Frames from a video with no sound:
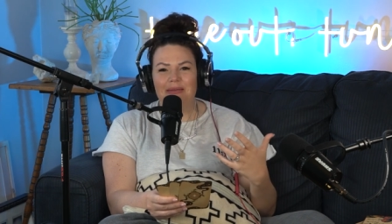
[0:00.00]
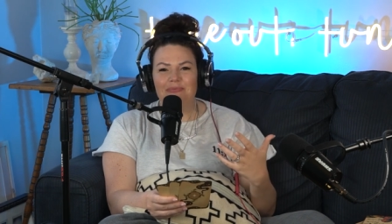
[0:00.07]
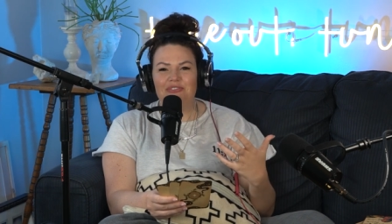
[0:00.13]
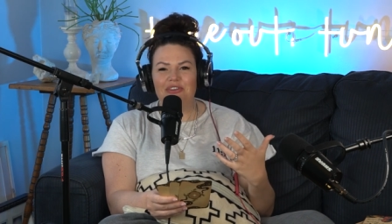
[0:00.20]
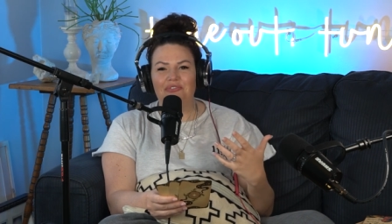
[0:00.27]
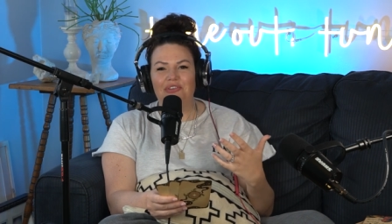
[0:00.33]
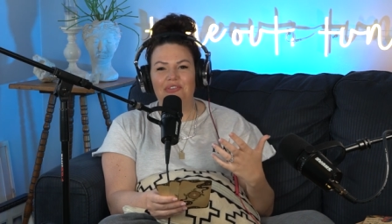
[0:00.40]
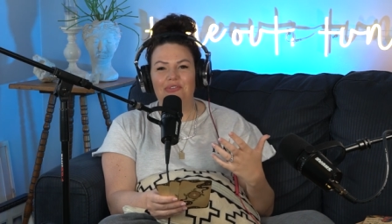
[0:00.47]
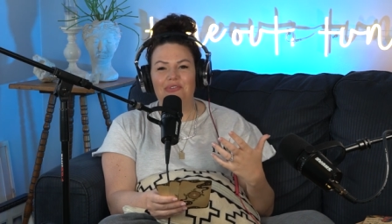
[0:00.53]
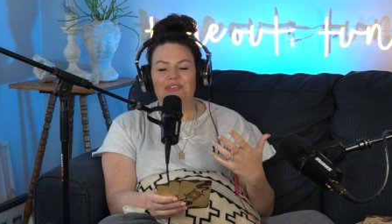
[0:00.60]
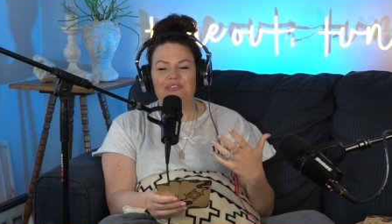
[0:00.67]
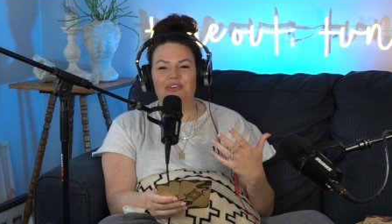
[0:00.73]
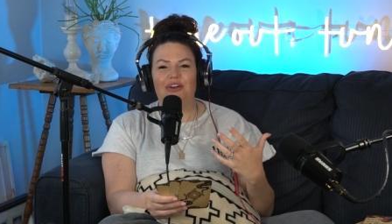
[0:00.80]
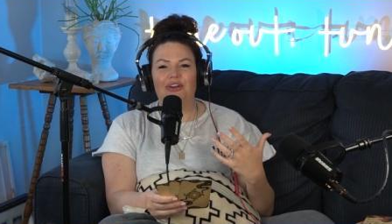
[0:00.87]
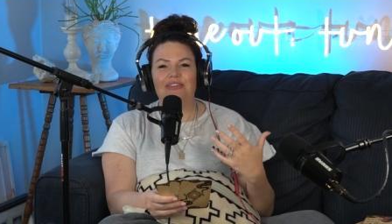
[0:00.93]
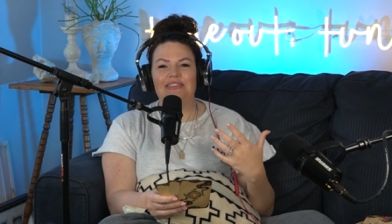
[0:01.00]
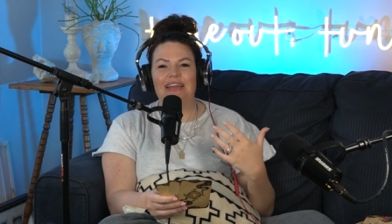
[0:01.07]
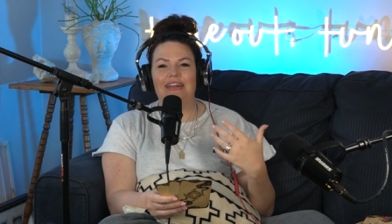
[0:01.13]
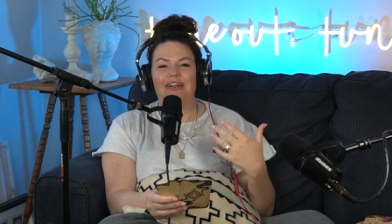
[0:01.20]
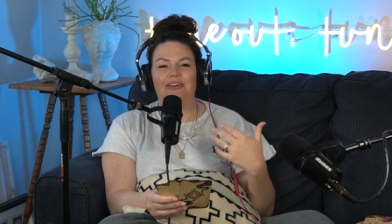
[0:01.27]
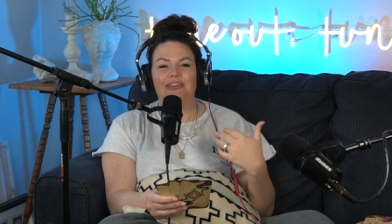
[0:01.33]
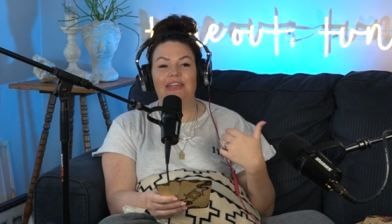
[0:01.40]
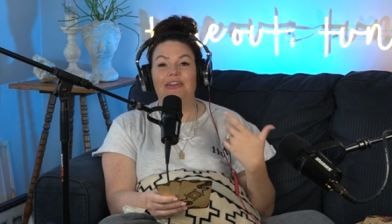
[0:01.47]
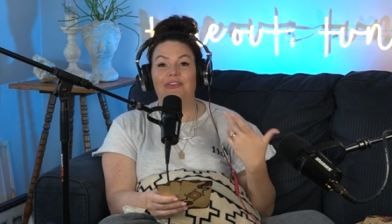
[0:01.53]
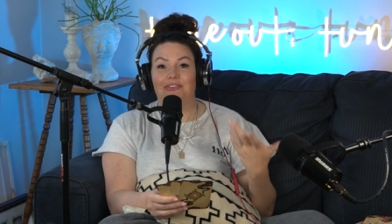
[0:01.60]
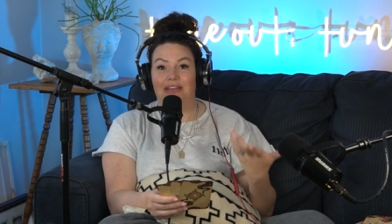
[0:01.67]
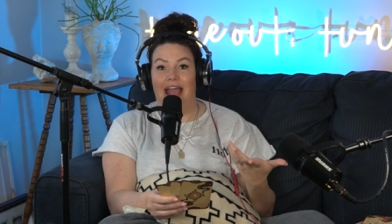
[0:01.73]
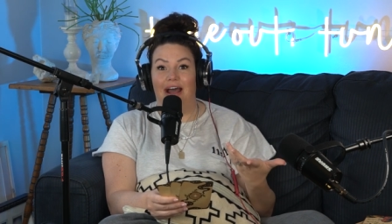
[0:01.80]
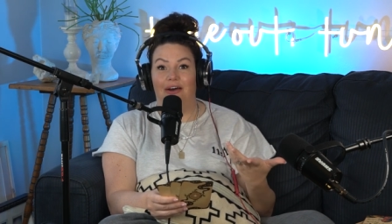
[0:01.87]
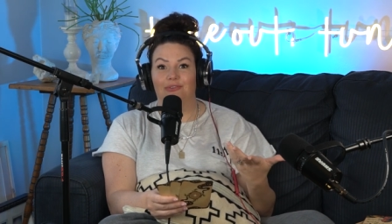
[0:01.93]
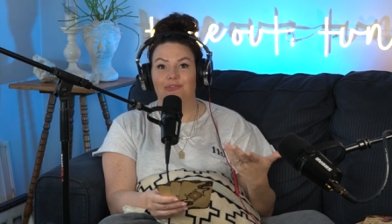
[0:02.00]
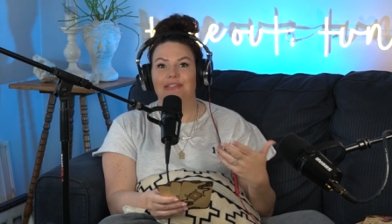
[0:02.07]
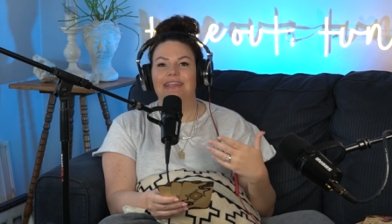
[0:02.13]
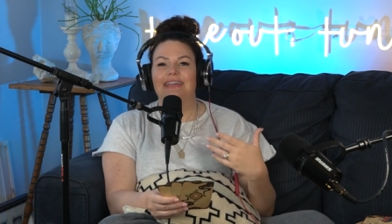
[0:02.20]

I'm shuffling through these cards and I'll hear now.